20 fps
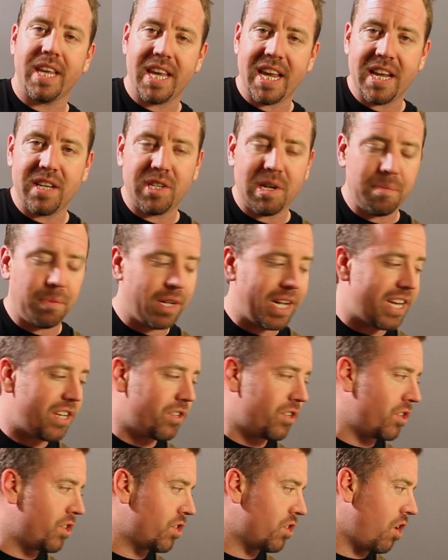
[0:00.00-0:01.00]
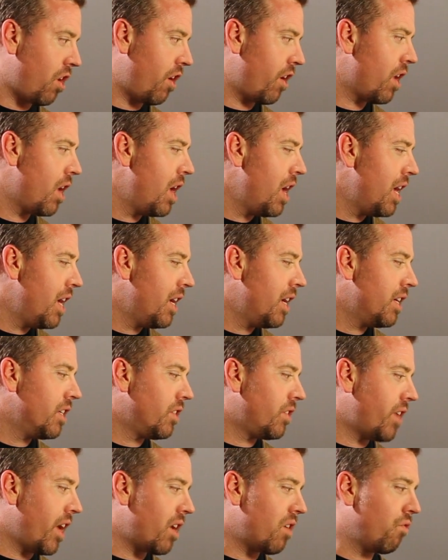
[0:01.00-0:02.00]
Easy place to start.
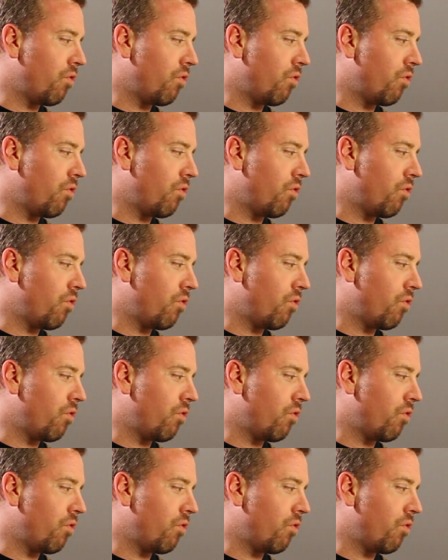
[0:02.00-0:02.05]
Set a